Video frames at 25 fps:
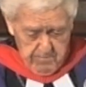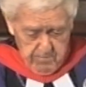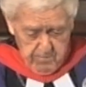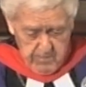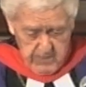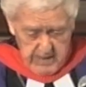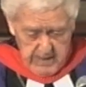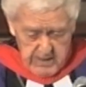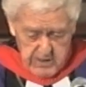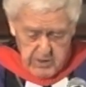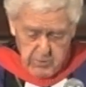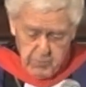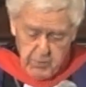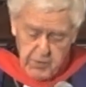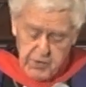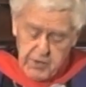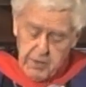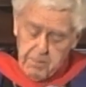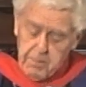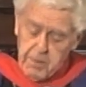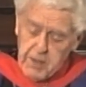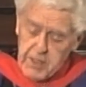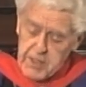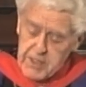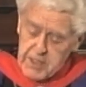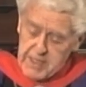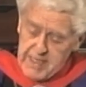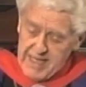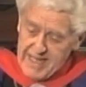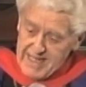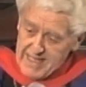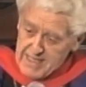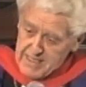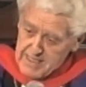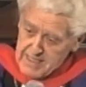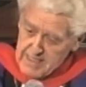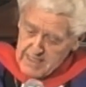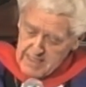Is it with the
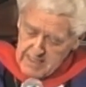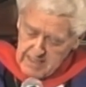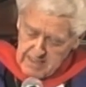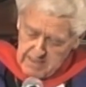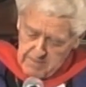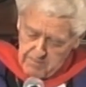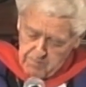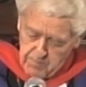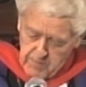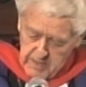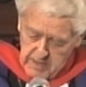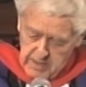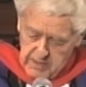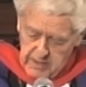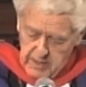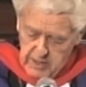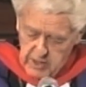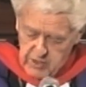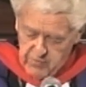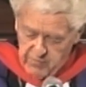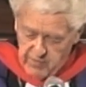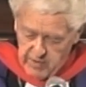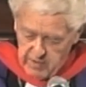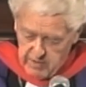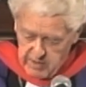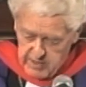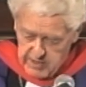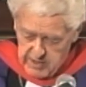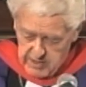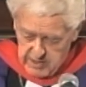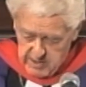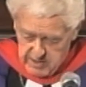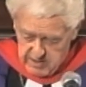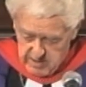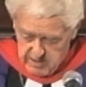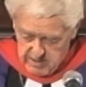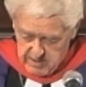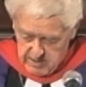personality in those various
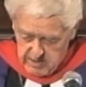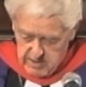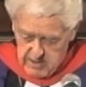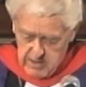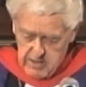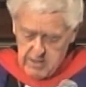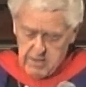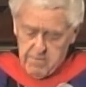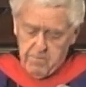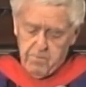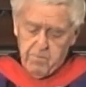instances?